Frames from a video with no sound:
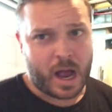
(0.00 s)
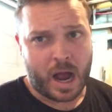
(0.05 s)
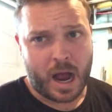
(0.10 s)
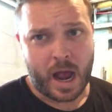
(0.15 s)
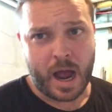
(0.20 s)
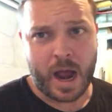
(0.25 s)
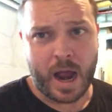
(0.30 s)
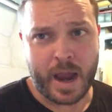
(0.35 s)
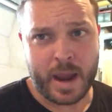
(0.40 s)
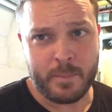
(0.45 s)

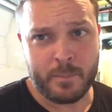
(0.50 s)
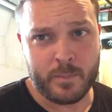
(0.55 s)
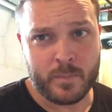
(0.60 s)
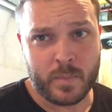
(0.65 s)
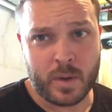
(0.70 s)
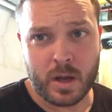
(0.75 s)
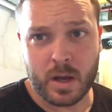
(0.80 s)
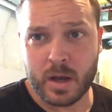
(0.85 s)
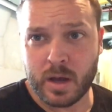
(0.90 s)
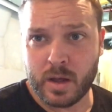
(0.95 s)

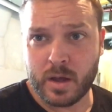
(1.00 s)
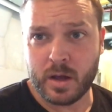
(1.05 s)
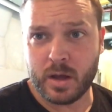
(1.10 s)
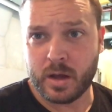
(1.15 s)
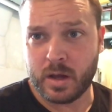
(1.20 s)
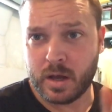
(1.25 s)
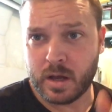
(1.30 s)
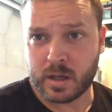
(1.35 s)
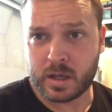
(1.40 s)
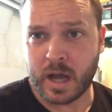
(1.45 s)
I'm
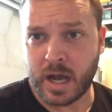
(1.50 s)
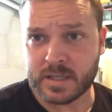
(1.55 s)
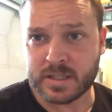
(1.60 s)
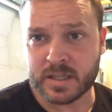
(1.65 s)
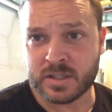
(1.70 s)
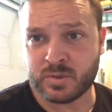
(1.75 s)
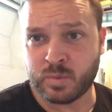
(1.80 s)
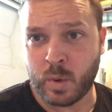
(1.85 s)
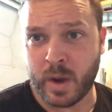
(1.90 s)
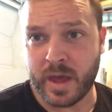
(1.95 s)

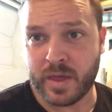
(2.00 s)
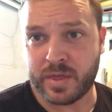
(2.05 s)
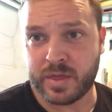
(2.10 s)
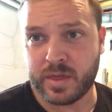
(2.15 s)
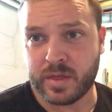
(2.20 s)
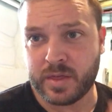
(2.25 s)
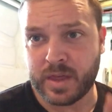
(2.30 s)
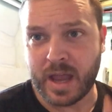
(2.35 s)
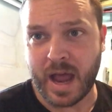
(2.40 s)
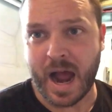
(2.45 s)
cousins
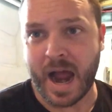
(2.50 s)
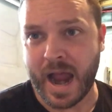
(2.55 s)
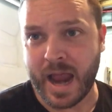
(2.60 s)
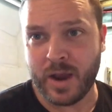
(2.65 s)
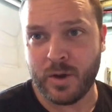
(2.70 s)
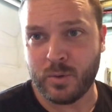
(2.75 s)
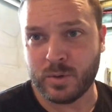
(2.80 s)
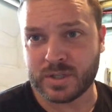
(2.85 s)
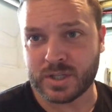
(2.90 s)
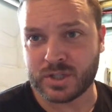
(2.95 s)
with the guy
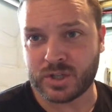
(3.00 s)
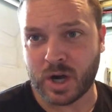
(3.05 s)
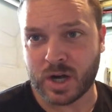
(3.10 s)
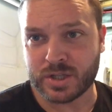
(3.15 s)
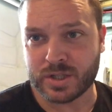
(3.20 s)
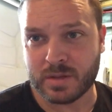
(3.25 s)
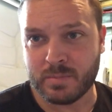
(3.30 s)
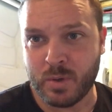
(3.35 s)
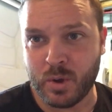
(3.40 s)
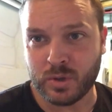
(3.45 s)
who was in
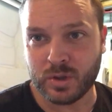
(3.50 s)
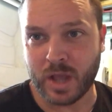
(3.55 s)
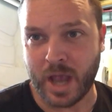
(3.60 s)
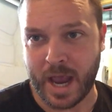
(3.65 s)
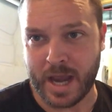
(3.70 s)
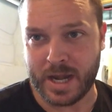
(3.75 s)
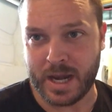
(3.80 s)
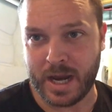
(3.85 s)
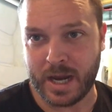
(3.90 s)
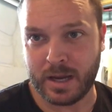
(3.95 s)
charge of the moon
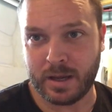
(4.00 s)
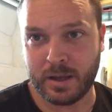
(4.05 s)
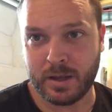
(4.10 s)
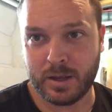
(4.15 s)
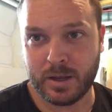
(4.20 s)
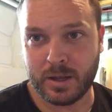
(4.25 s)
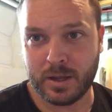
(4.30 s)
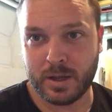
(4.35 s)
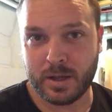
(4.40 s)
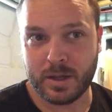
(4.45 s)
landing.
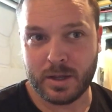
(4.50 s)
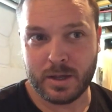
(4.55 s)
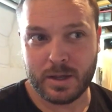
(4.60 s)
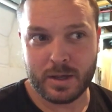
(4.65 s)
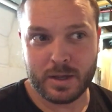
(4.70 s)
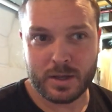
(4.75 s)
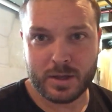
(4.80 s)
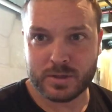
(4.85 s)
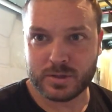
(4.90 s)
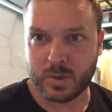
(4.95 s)

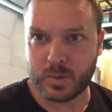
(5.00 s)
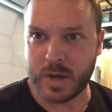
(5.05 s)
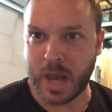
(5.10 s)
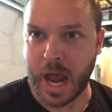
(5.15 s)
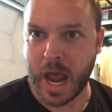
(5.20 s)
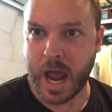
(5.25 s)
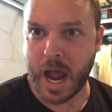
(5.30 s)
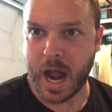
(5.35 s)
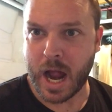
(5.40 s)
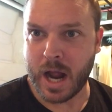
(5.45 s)
So,
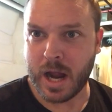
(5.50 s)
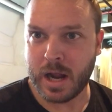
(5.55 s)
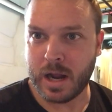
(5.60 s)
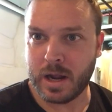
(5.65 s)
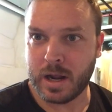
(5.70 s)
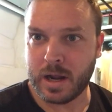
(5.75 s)
yeah.